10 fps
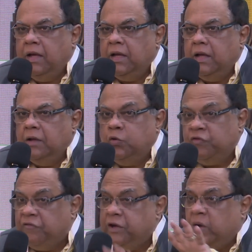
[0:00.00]

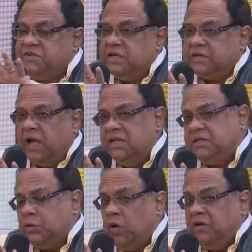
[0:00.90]
250 questions, I answered
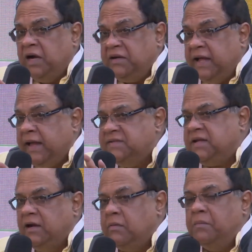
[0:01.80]
210, I still
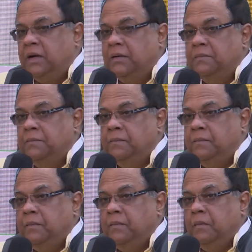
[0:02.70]
remember.
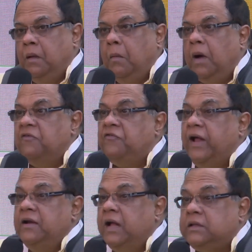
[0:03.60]
My
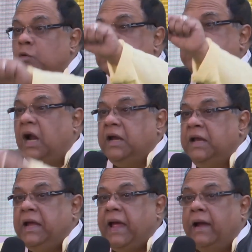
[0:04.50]
friend Ratan, who was targeting
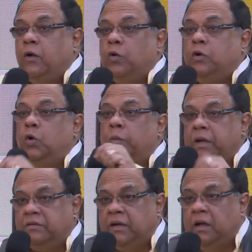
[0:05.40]
CAT, looked gloomy. He
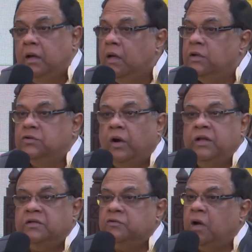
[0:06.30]
said, sorry, this
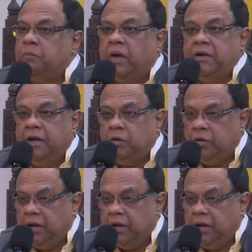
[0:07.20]
was not my day today.